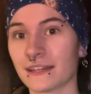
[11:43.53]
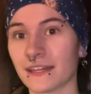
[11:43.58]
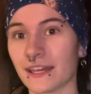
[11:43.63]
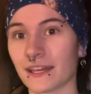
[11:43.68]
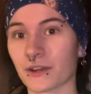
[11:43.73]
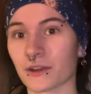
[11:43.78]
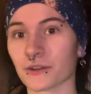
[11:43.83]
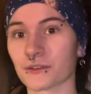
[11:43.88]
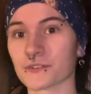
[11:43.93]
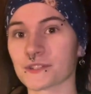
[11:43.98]

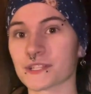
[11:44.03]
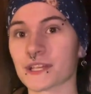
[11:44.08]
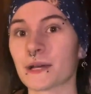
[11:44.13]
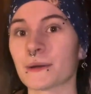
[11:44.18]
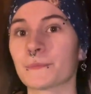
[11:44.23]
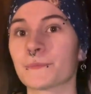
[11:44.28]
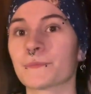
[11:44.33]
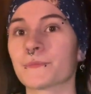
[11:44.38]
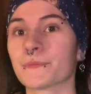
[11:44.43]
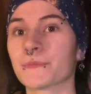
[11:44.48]
it curls
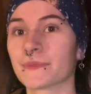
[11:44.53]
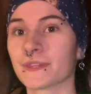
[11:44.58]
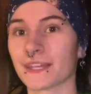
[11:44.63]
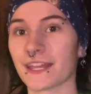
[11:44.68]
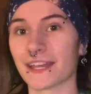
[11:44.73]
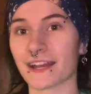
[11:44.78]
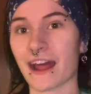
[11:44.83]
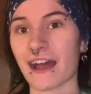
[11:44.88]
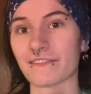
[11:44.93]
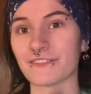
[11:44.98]
up.
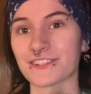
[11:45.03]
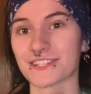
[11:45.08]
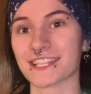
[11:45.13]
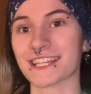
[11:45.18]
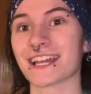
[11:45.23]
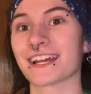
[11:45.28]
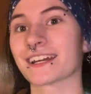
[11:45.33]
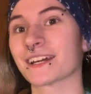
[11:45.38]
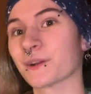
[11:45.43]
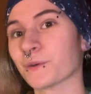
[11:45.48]
And
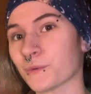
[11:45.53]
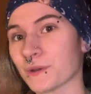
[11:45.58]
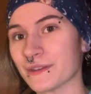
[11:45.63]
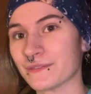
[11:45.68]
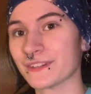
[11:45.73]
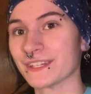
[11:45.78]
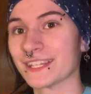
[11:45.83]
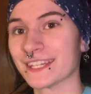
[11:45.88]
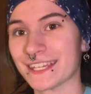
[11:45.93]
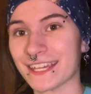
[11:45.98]
obviously, I gotta
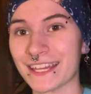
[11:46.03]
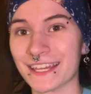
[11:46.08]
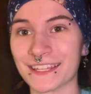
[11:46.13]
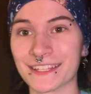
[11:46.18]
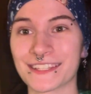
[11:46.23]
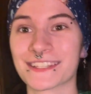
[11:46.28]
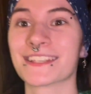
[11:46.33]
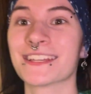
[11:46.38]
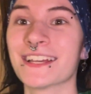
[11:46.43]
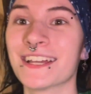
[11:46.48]
weave in the
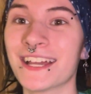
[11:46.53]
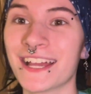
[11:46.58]
ends.